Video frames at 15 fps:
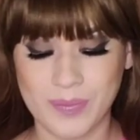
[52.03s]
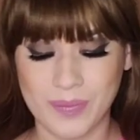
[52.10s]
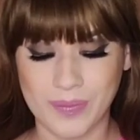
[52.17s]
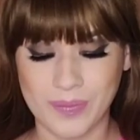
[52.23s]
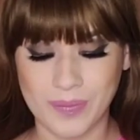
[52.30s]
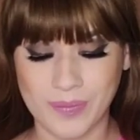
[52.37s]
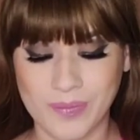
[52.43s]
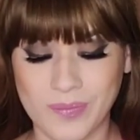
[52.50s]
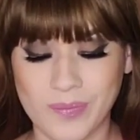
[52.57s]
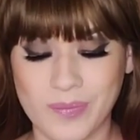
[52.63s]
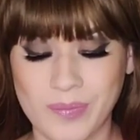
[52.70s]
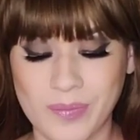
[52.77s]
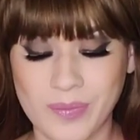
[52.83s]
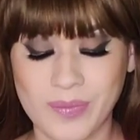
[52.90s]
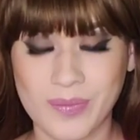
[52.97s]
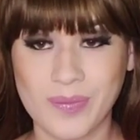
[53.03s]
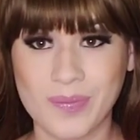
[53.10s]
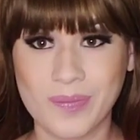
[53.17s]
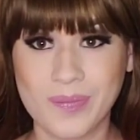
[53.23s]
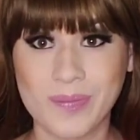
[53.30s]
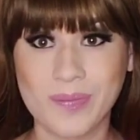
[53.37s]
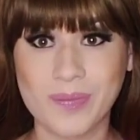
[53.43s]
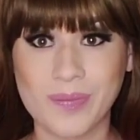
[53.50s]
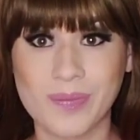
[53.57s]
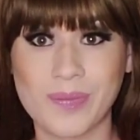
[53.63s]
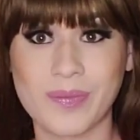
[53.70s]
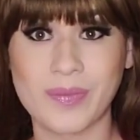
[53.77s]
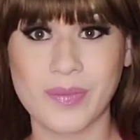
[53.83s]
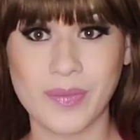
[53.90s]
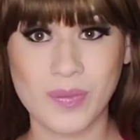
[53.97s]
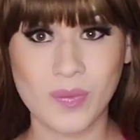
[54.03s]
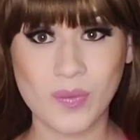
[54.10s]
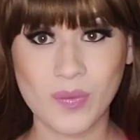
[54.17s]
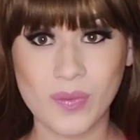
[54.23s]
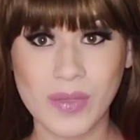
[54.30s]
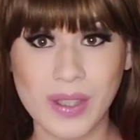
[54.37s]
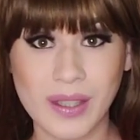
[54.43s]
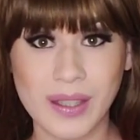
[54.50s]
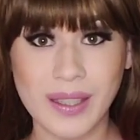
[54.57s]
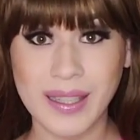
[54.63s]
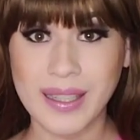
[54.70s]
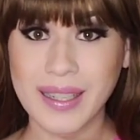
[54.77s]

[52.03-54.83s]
Nobody speaks.